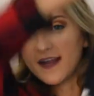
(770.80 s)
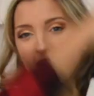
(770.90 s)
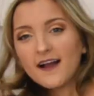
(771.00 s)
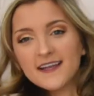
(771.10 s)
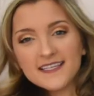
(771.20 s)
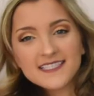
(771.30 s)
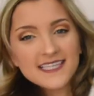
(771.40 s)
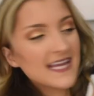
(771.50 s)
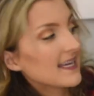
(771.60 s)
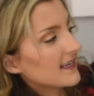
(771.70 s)
I got is
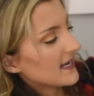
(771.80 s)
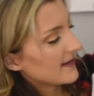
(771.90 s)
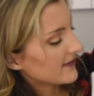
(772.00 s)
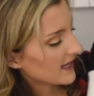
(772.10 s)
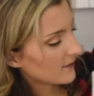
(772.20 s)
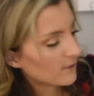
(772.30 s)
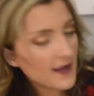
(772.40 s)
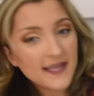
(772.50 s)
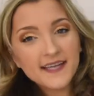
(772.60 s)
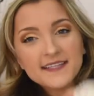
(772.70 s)
tan, navy, and
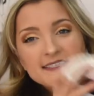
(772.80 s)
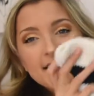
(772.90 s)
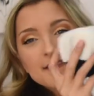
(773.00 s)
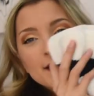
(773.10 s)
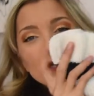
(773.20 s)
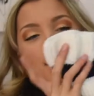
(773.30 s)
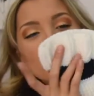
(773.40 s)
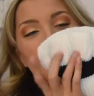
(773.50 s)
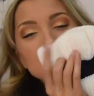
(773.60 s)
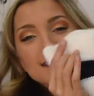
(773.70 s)
white, and it's got the
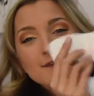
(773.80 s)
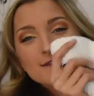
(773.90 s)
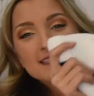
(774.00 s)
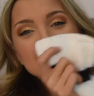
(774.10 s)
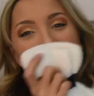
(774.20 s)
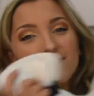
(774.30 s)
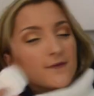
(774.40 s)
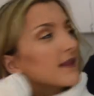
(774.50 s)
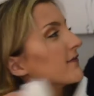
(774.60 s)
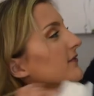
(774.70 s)
cutest little
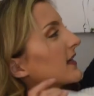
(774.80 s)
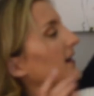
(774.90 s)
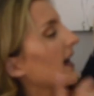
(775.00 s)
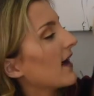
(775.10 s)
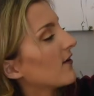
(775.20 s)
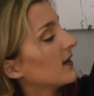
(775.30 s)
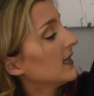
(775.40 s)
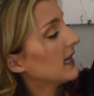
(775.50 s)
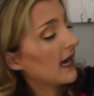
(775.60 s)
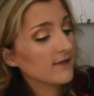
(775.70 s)
sleeves where they flare out.
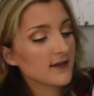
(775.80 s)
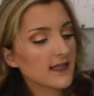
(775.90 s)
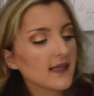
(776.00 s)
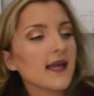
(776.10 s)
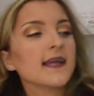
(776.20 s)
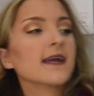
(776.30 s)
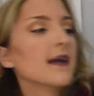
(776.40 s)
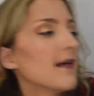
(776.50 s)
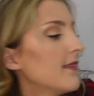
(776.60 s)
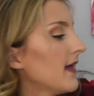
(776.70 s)
I really like
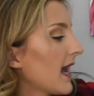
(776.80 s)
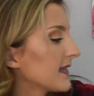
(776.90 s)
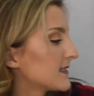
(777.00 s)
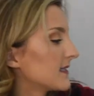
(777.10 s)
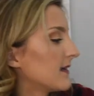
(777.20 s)
that.